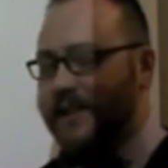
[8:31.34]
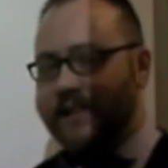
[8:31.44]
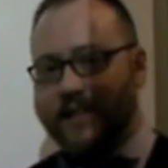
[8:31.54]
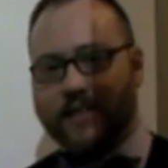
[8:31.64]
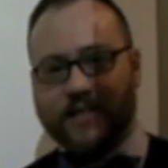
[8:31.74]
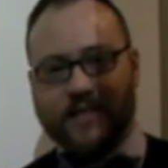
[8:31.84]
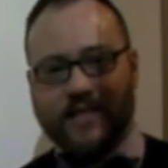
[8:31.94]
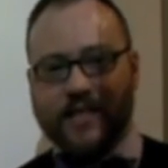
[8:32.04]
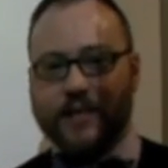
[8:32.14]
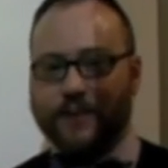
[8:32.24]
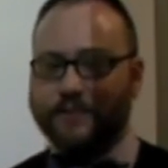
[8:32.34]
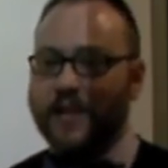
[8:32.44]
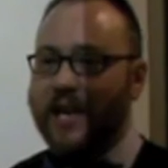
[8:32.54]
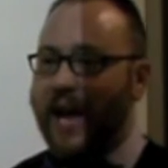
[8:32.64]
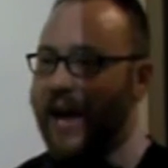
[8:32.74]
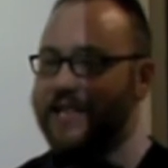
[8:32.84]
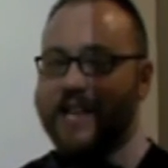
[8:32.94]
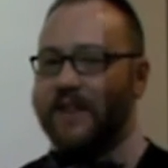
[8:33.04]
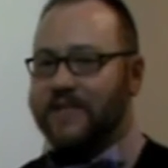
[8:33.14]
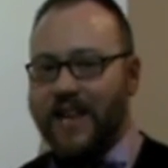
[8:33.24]
Here's the deal. And
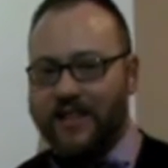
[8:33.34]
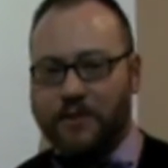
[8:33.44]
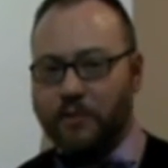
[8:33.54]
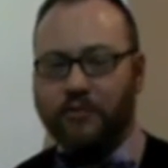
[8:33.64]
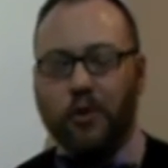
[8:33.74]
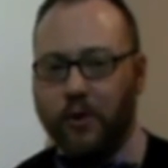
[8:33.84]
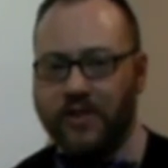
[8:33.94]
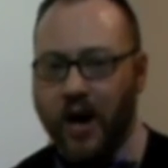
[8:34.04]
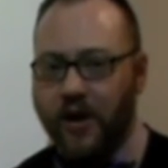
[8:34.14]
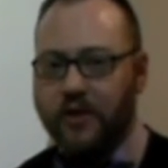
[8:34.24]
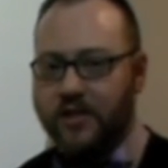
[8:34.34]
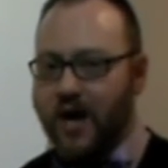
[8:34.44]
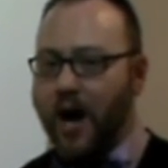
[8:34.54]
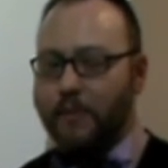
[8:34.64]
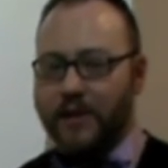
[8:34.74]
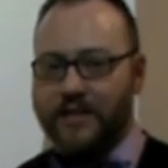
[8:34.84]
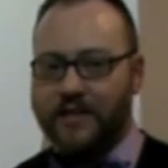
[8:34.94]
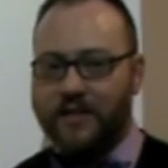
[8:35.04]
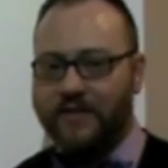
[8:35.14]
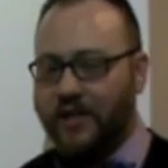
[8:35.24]
I've said this before with other topics
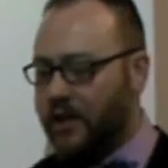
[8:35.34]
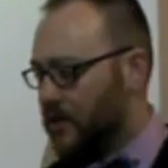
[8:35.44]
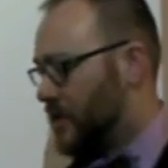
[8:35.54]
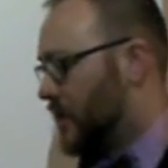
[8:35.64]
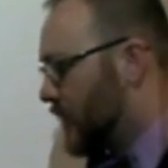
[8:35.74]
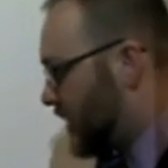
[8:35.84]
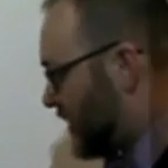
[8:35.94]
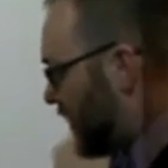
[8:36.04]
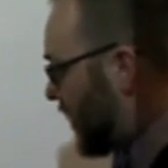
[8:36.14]
in the video series.